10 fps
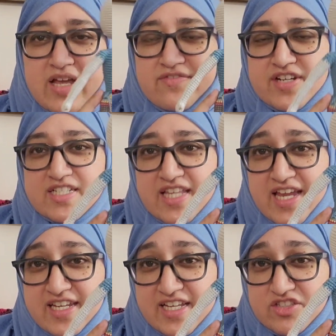I finished the
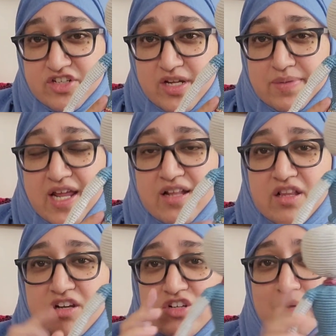head yesterday, but I had a
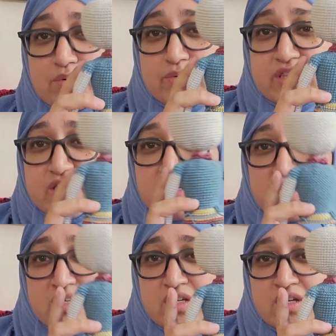lot of trouble with
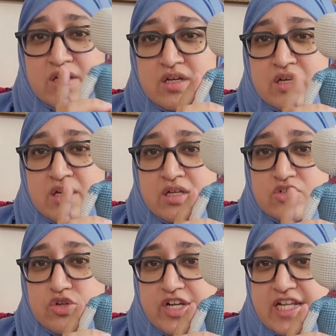the
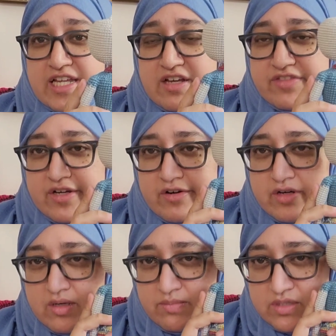joining of the
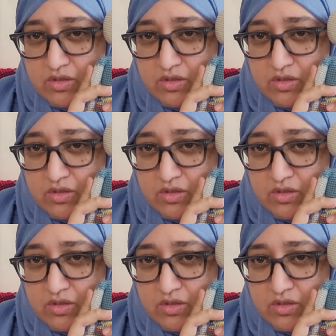arms.